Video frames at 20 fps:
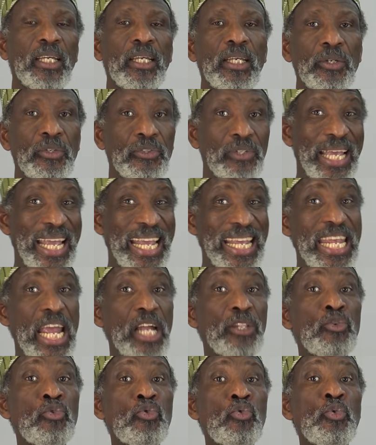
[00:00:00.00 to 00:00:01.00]
you say
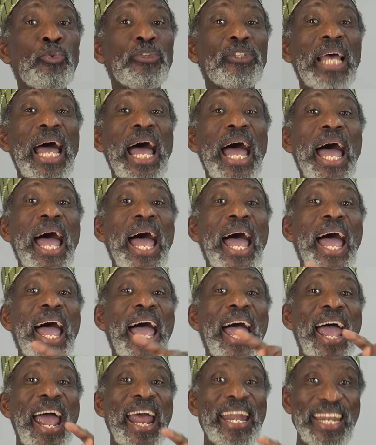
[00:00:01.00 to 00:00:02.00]

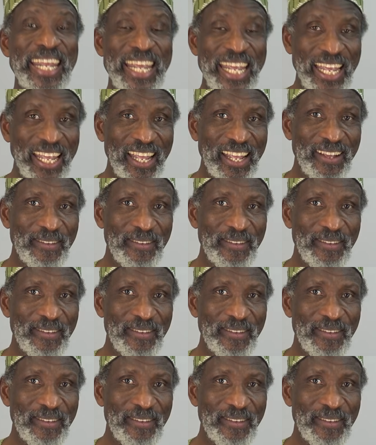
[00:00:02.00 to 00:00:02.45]
yadurusani.